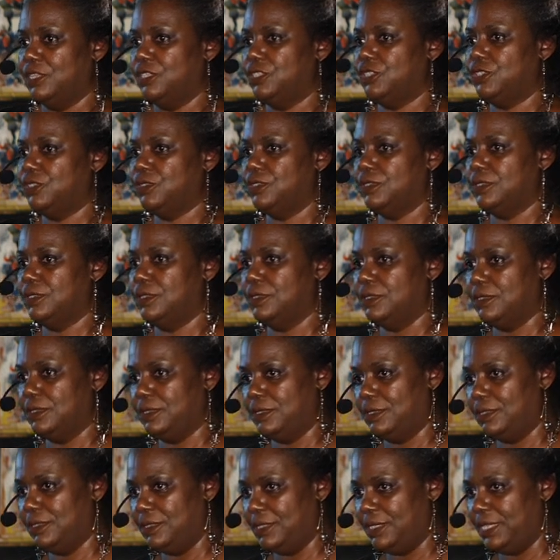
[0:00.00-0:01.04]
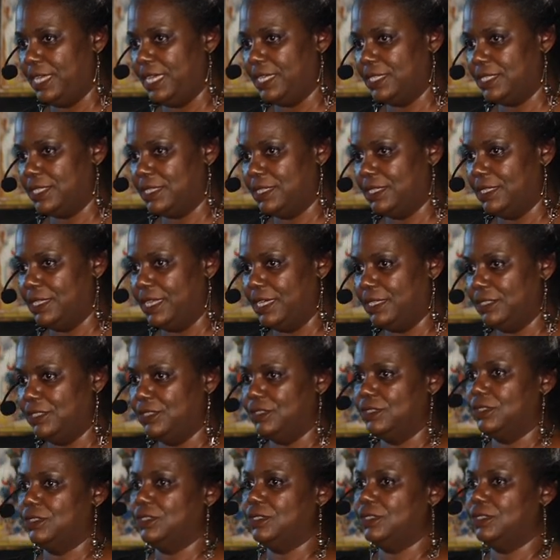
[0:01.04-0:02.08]
to the, to the next
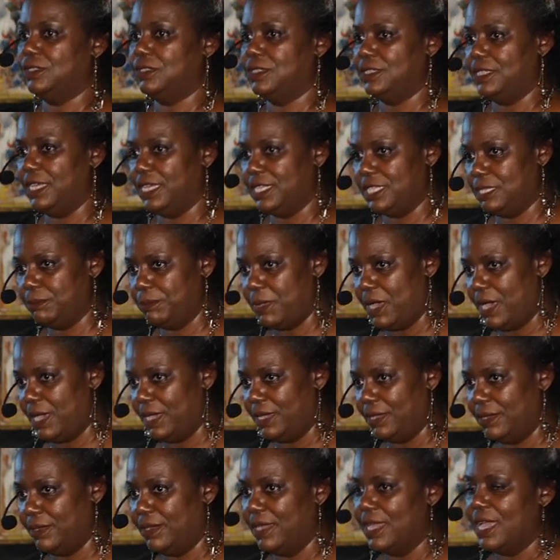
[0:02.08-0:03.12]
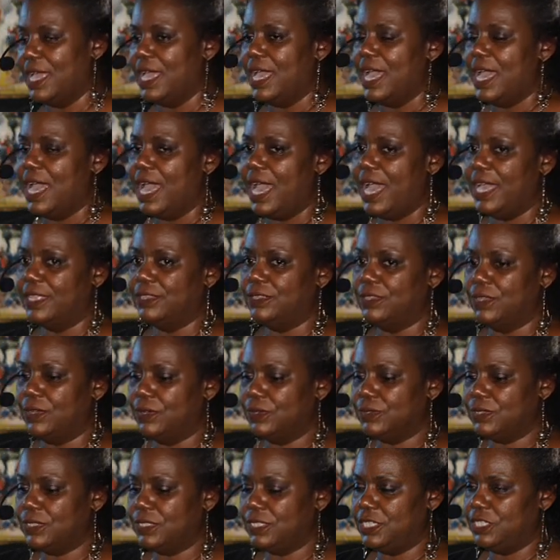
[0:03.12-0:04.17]
collector, to the next buyer. And
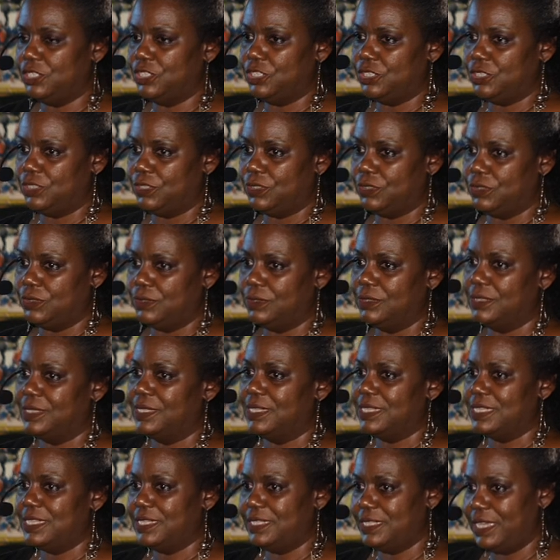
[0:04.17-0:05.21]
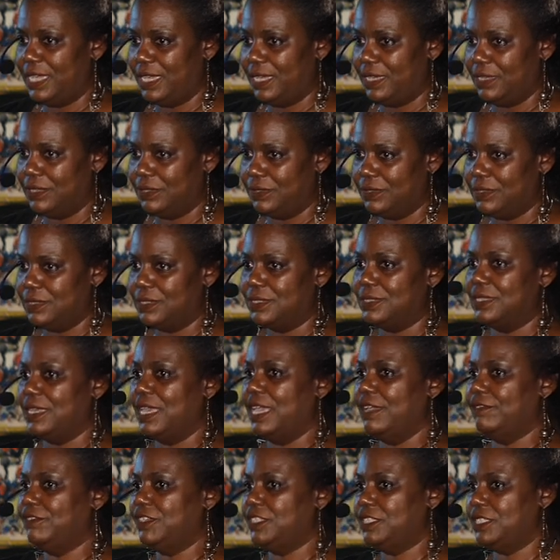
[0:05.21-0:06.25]
those digital sales,
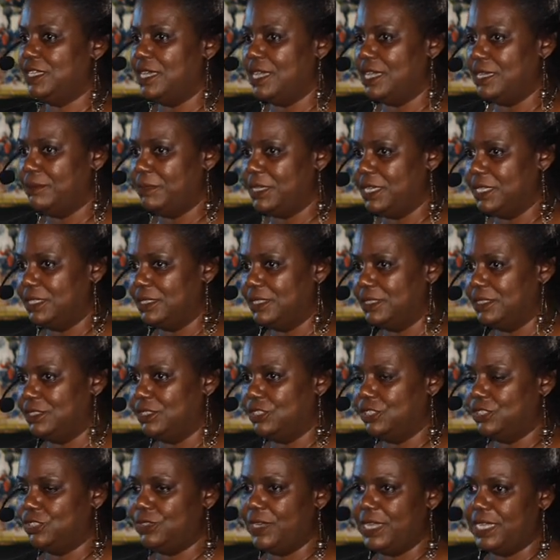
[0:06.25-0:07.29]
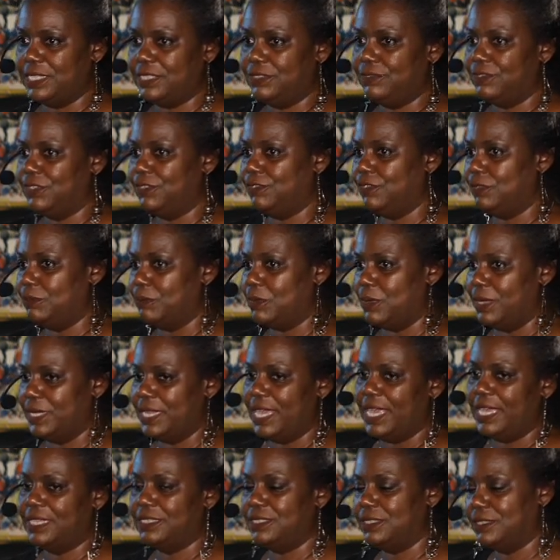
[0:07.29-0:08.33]
every time it transfer from one
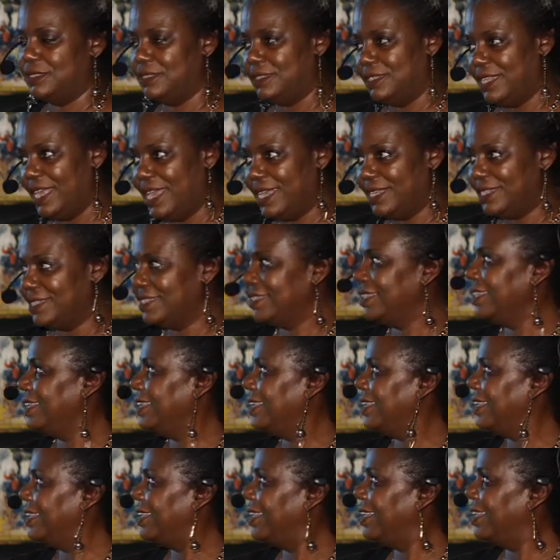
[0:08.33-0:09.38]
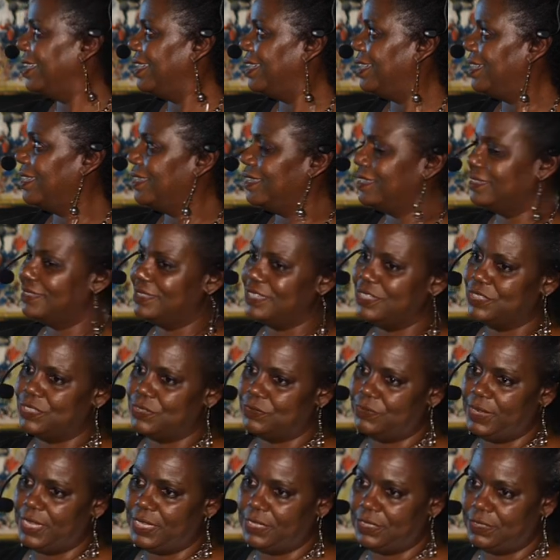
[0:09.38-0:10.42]
hand to the next, there's a
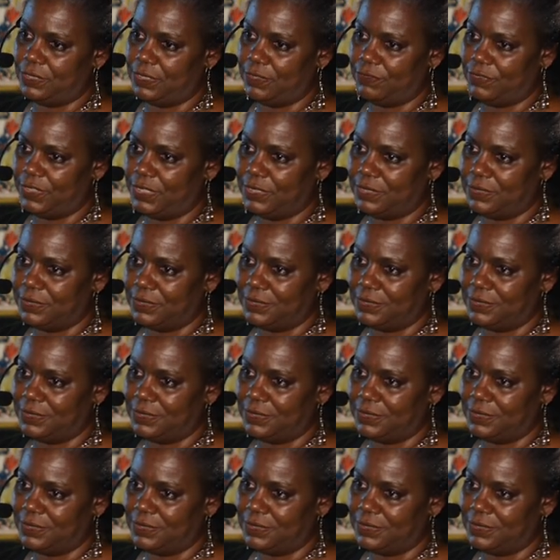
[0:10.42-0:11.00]
record of it.